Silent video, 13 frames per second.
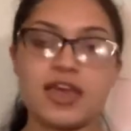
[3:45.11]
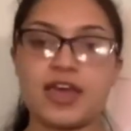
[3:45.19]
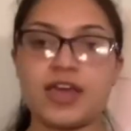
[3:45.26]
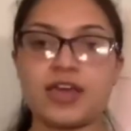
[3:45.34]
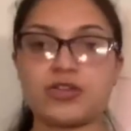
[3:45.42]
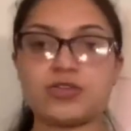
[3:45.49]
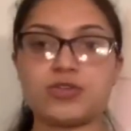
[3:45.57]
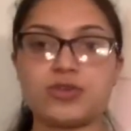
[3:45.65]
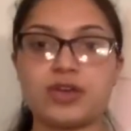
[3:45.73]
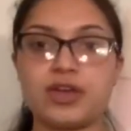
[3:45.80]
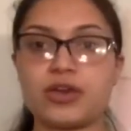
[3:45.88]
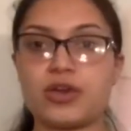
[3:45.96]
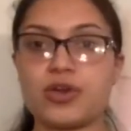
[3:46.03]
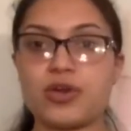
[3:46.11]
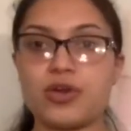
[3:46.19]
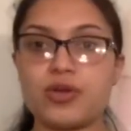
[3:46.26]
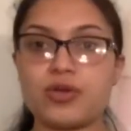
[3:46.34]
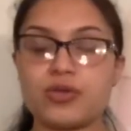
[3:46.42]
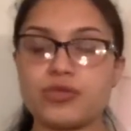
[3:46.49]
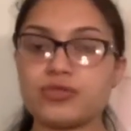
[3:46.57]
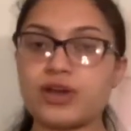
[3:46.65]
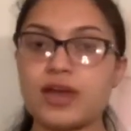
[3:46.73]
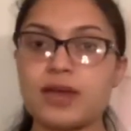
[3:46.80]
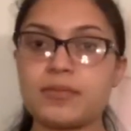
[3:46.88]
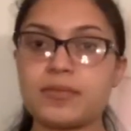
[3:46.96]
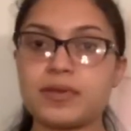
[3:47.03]
including
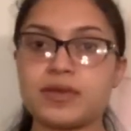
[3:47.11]
rape,